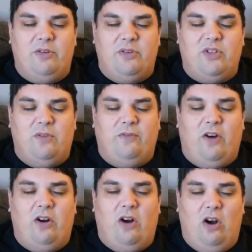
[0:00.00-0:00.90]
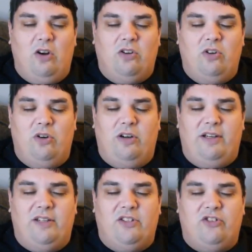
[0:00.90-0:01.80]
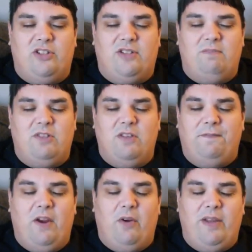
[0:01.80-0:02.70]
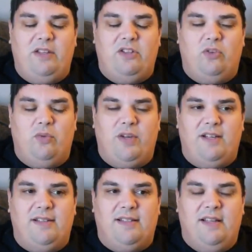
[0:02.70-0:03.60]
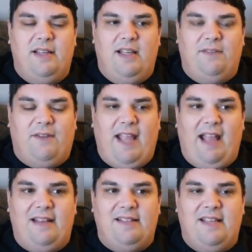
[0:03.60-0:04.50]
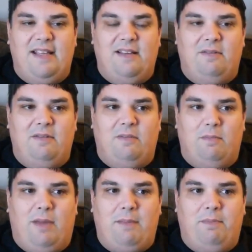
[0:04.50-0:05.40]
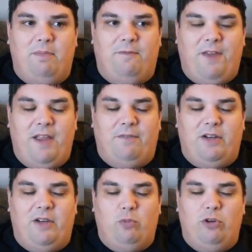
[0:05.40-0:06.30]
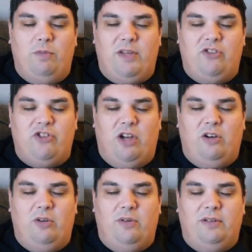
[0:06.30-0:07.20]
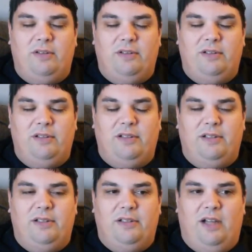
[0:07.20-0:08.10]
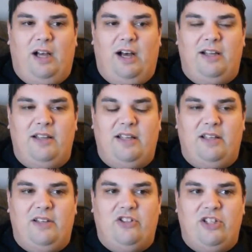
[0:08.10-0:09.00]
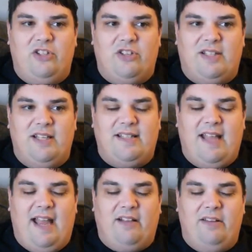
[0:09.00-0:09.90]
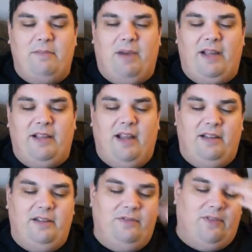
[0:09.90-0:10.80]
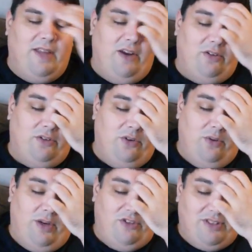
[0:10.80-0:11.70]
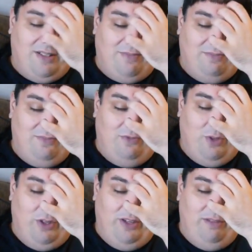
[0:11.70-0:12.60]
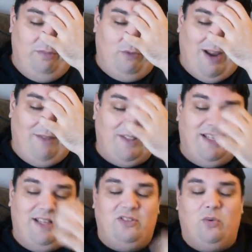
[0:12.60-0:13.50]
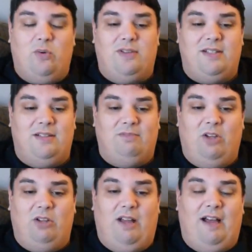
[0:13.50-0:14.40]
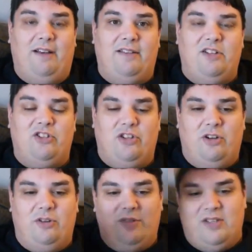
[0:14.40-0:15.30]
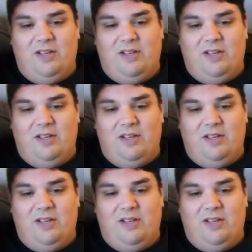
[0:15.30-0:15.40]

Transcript: so far are good. It's just to varying degrees. If I had to say my favorite, it would be Jo. Uh, it, it, she's just exactly my kind of character who I just really gravitate towards in a, a lot of these shows.